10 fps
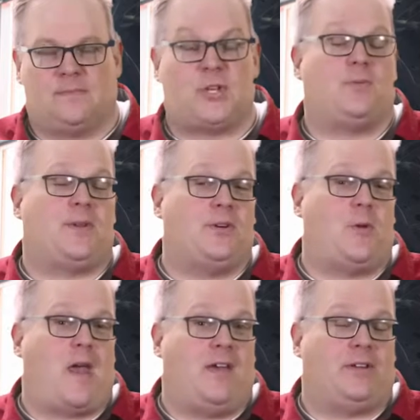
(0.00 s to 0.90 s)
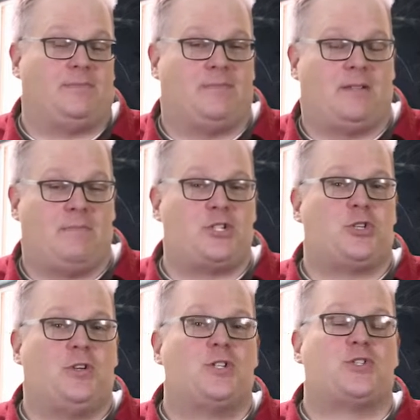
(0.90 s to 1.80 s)
So there you have it. Make
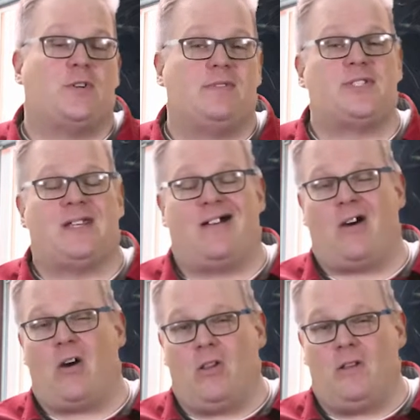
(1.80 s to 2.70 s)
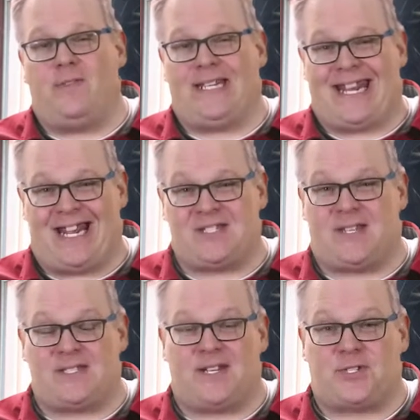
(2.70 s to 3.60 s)
sure you're servicing all of the
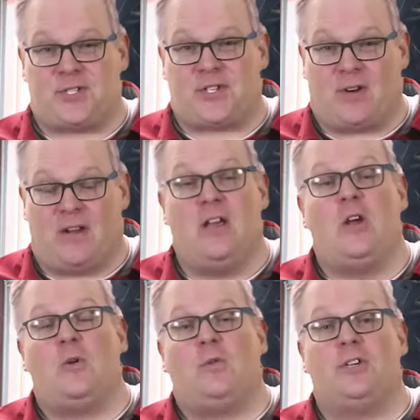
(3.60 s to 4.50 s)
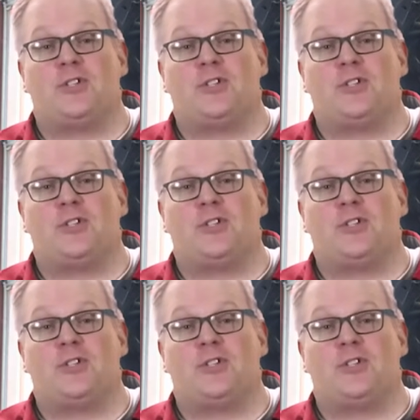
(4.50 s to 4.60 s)
gaskets necessary when you're